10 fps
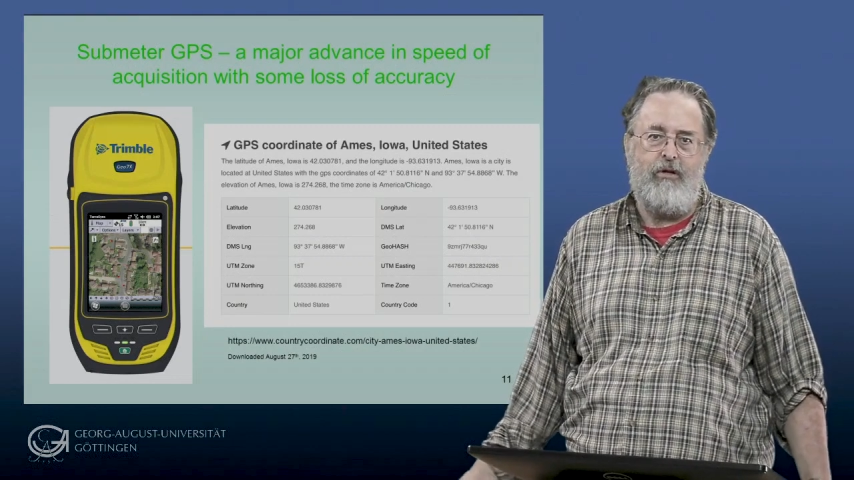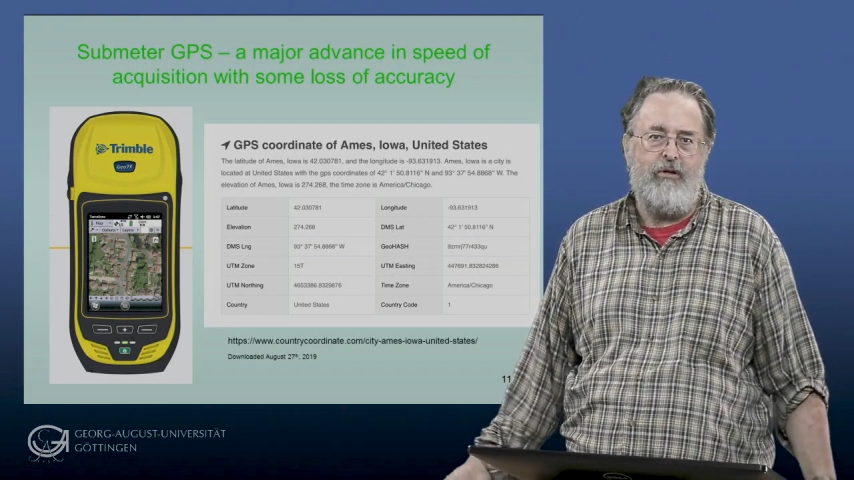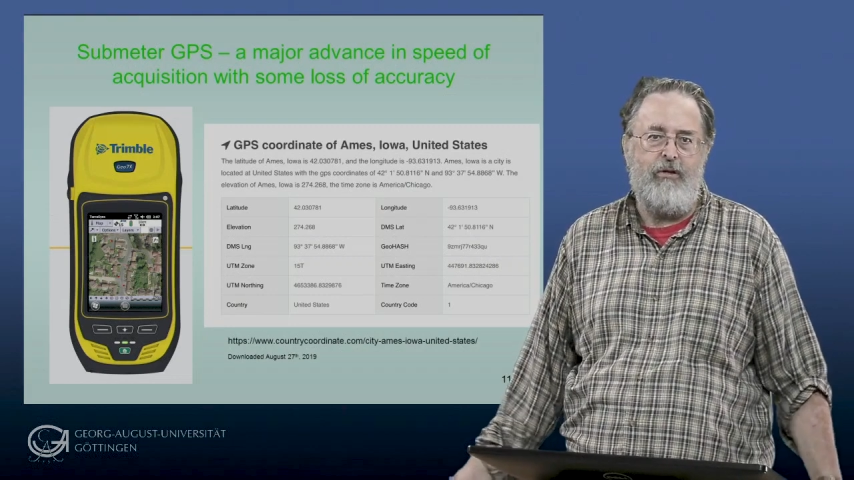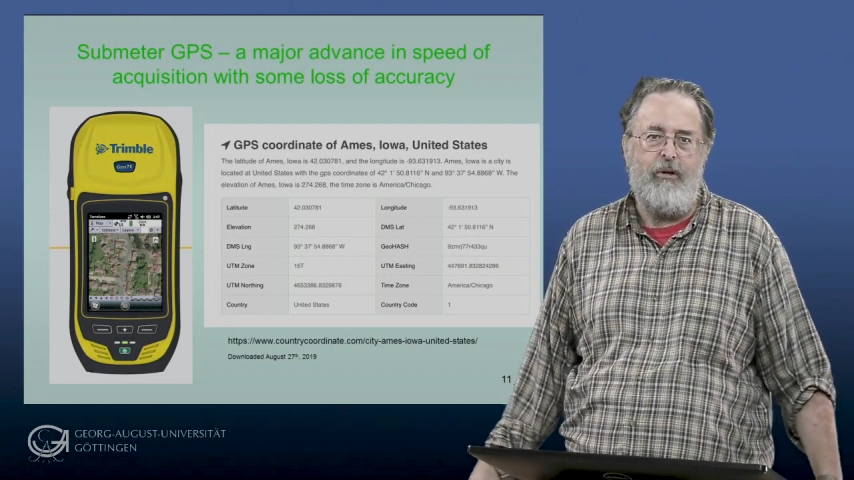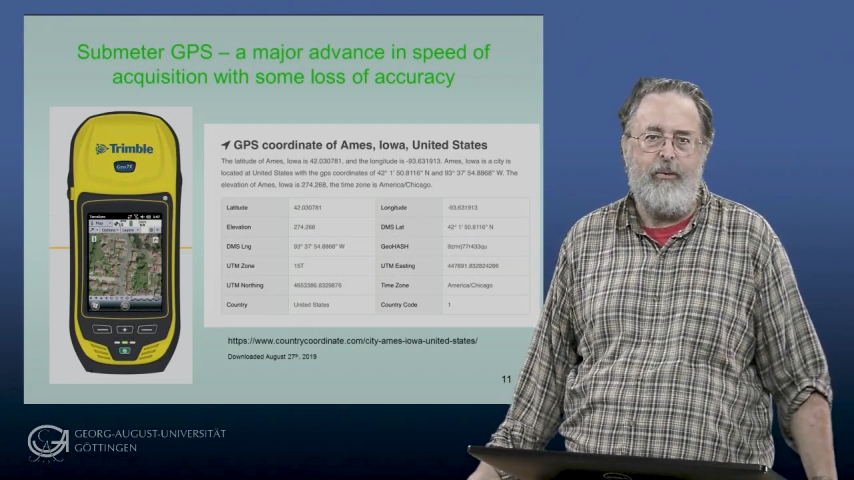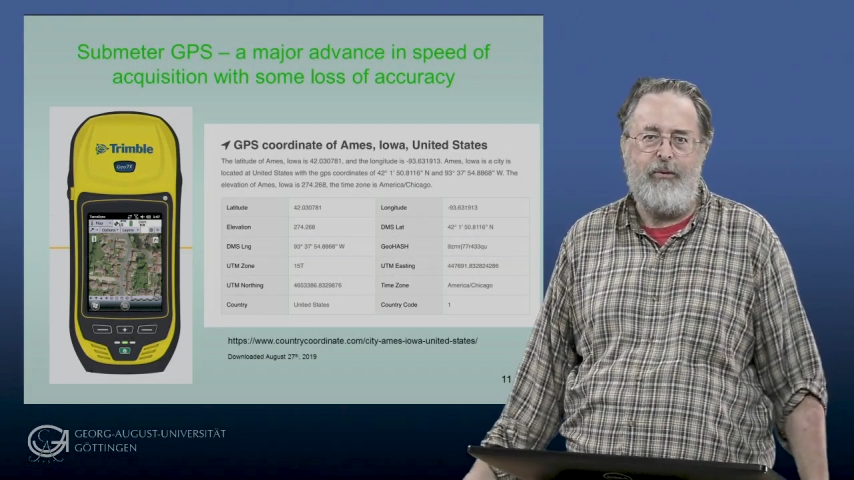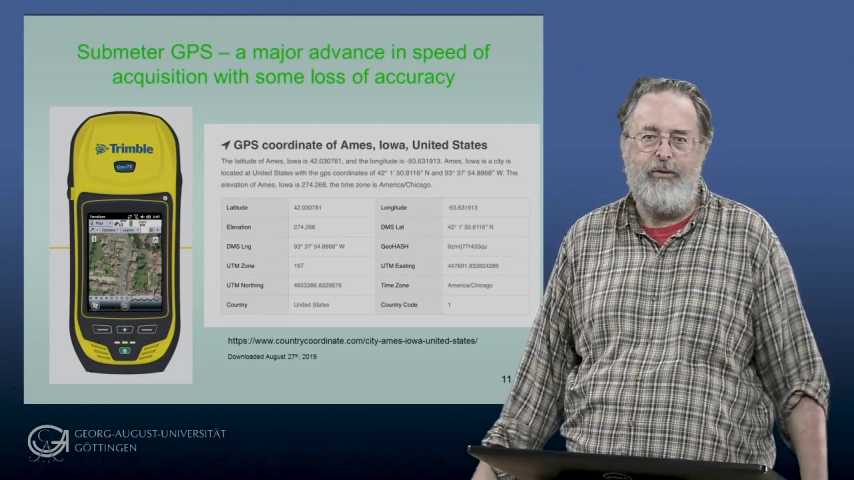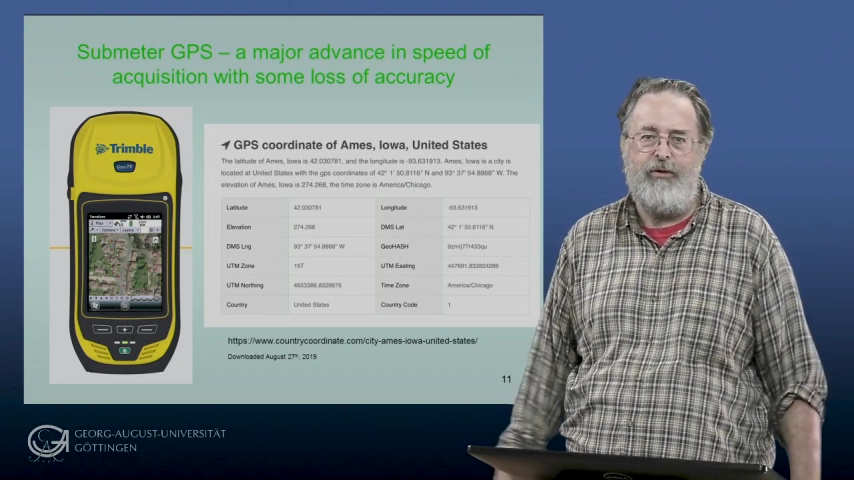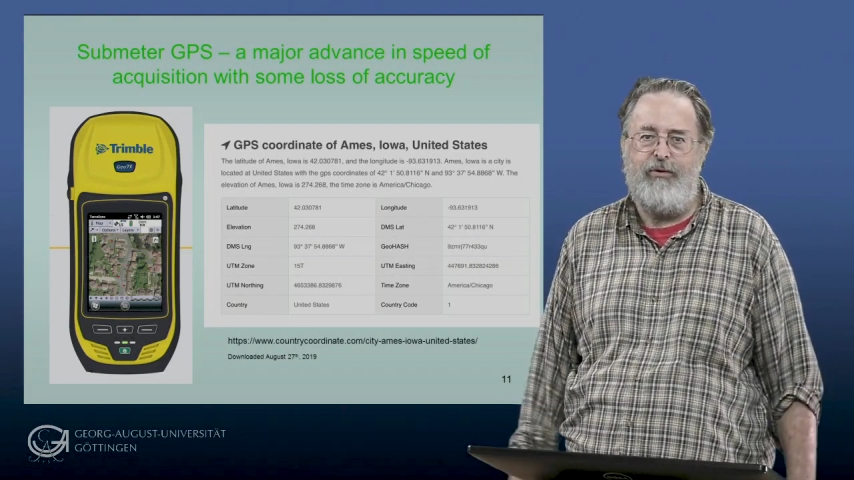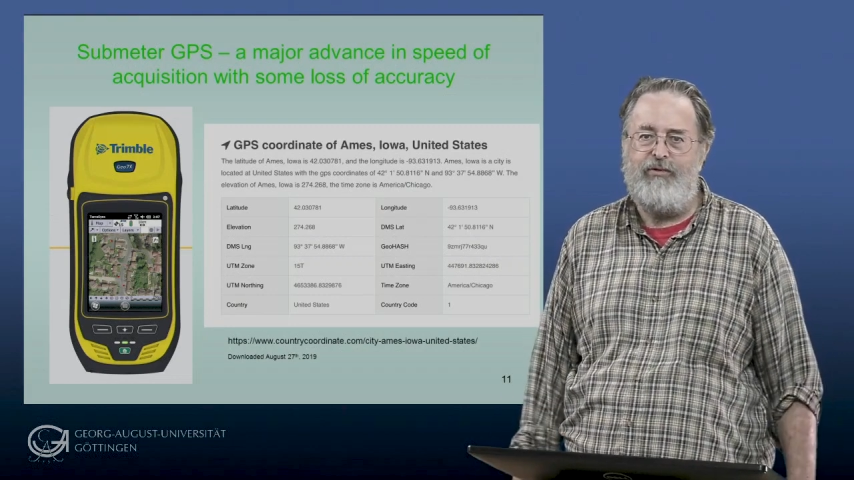although they were
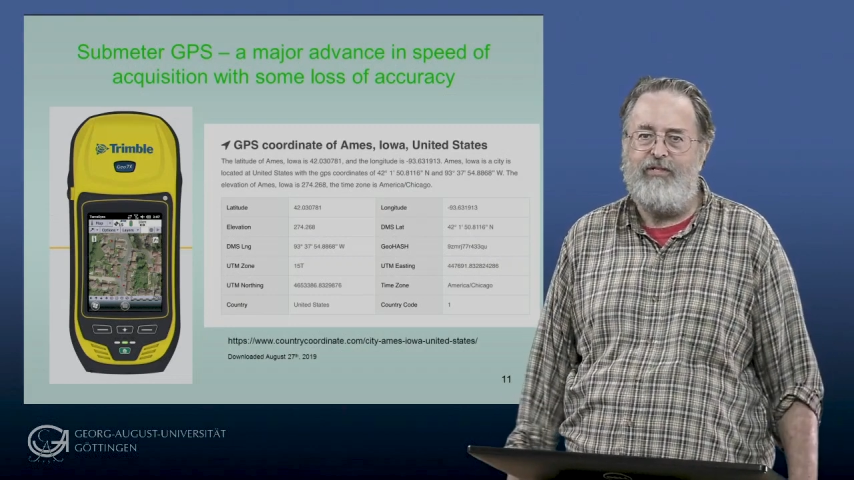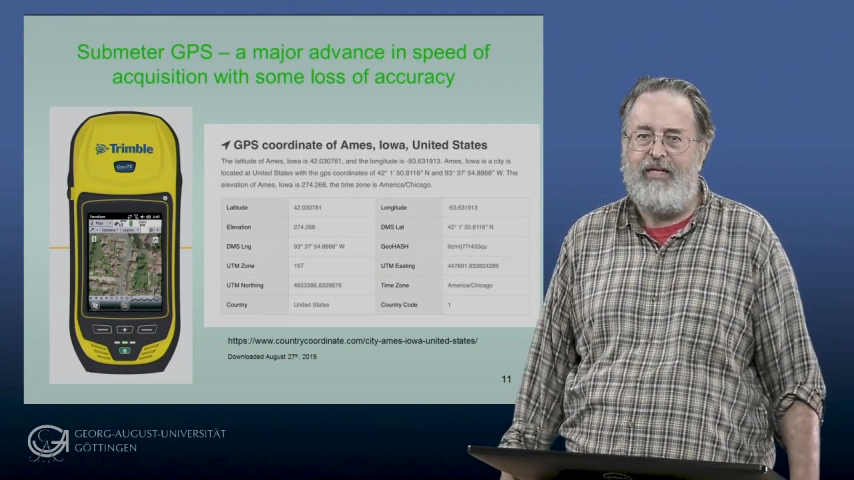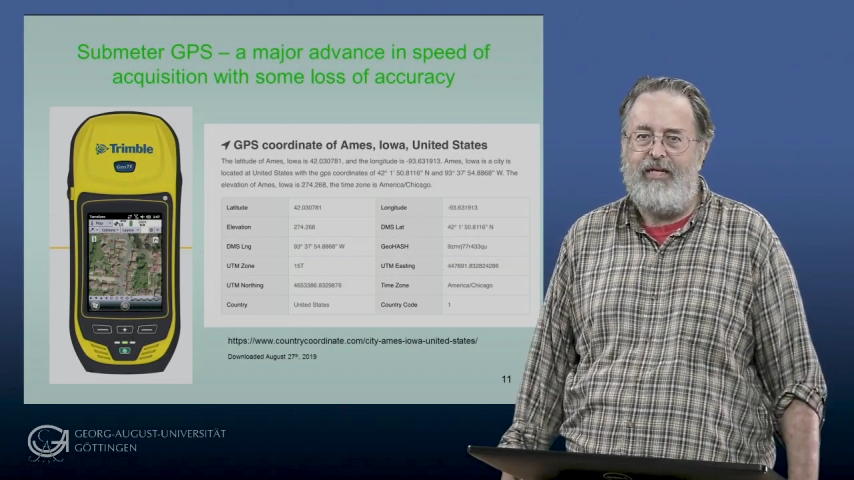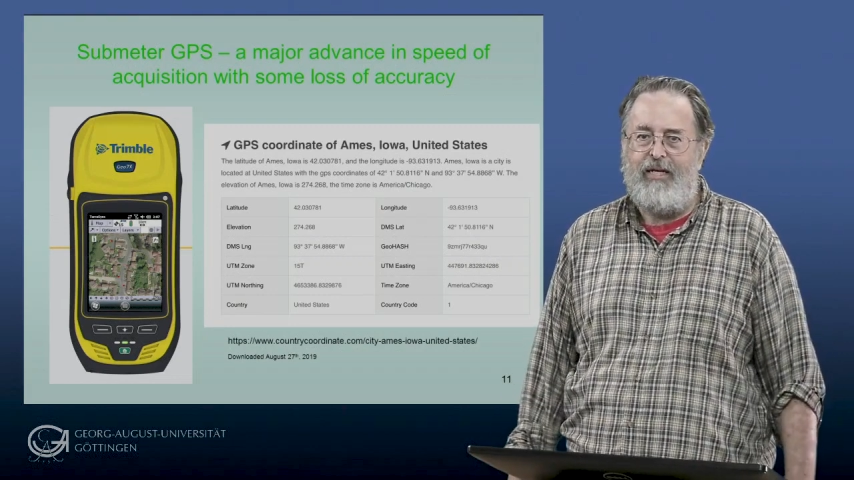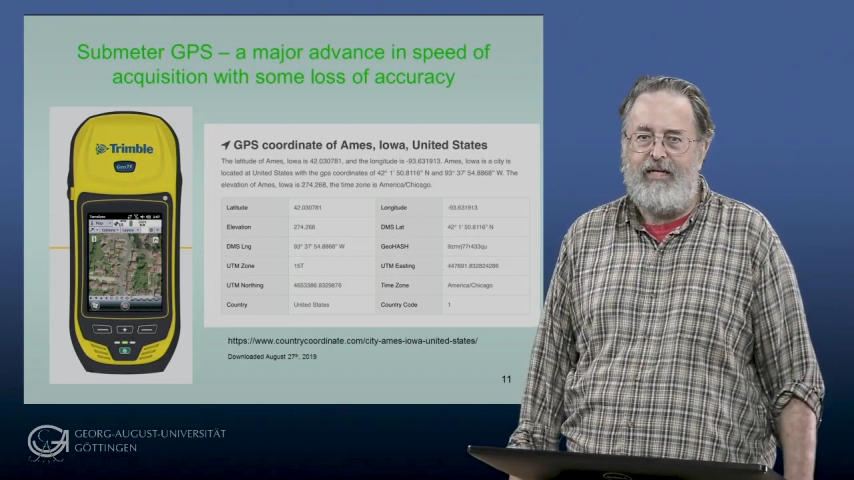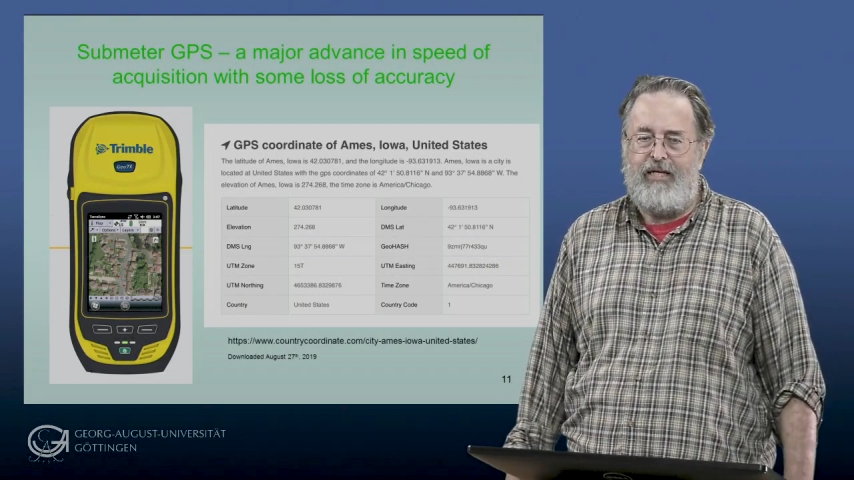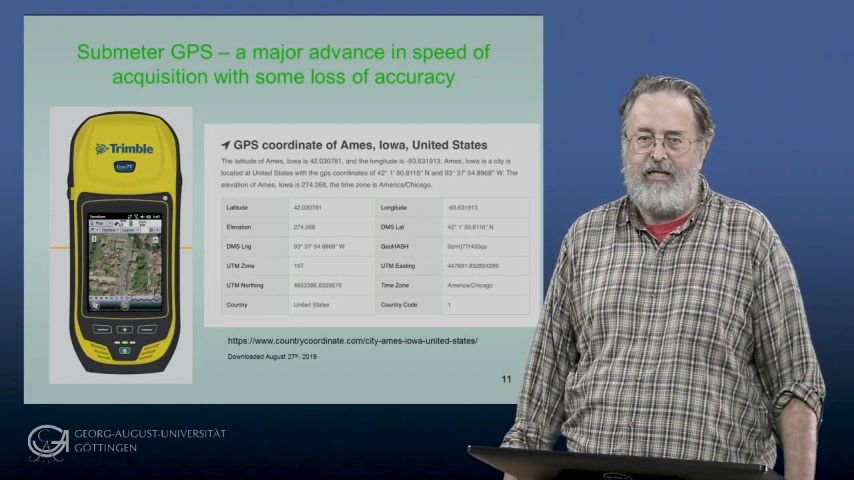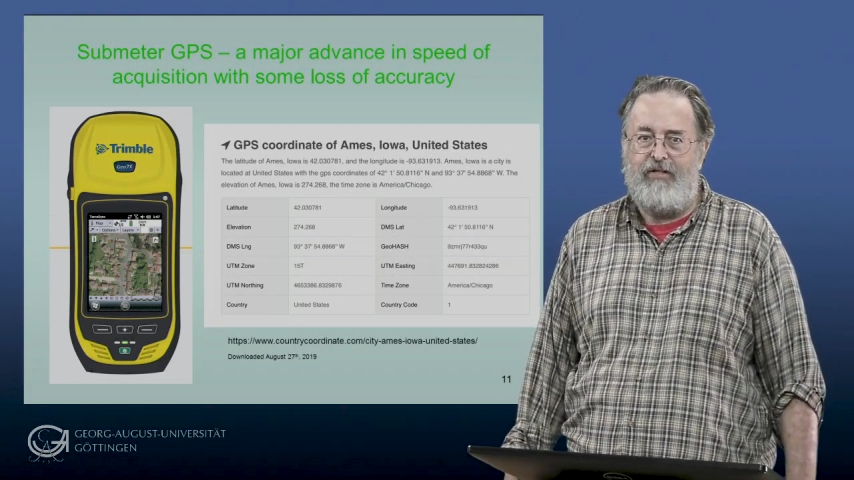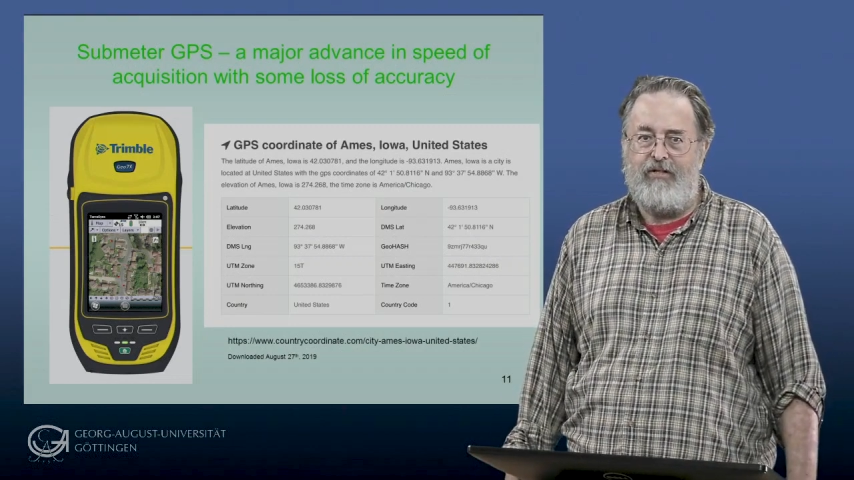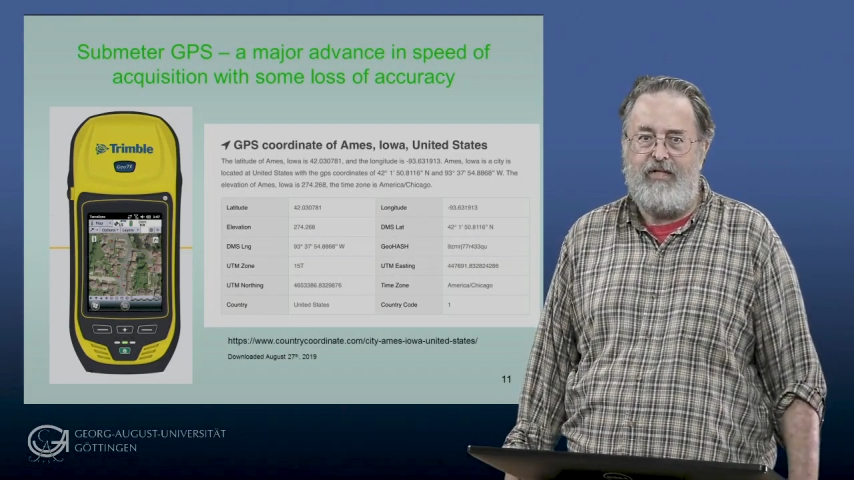used
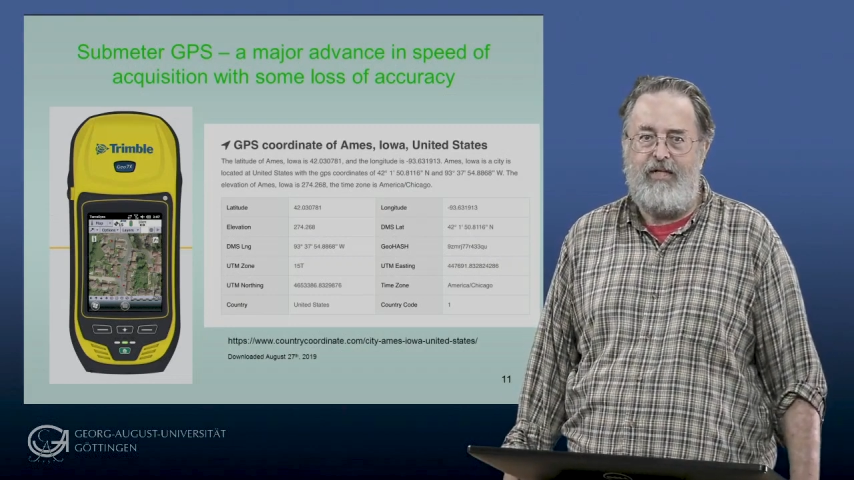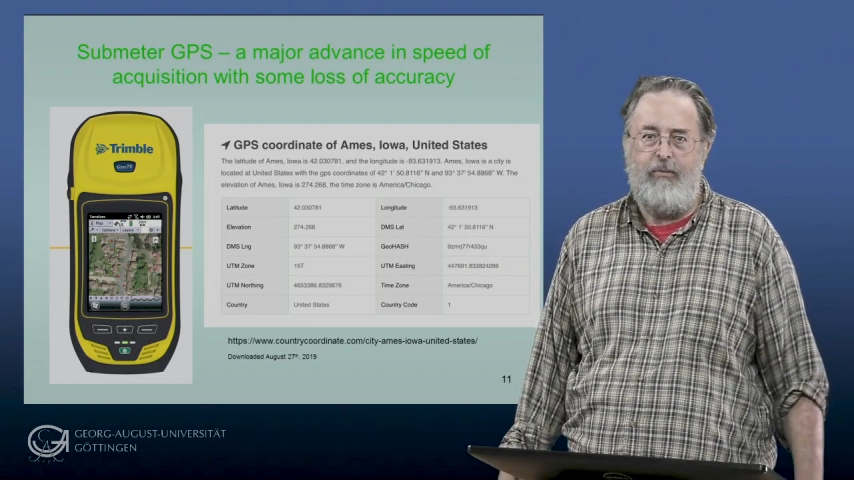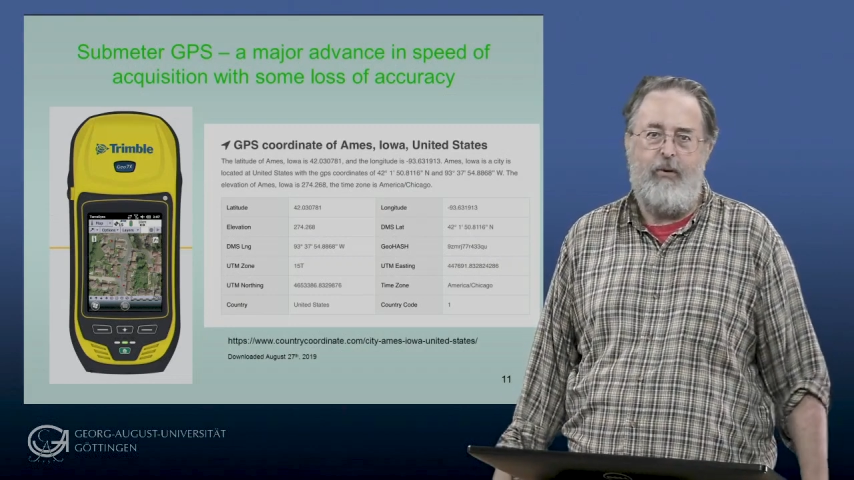initially.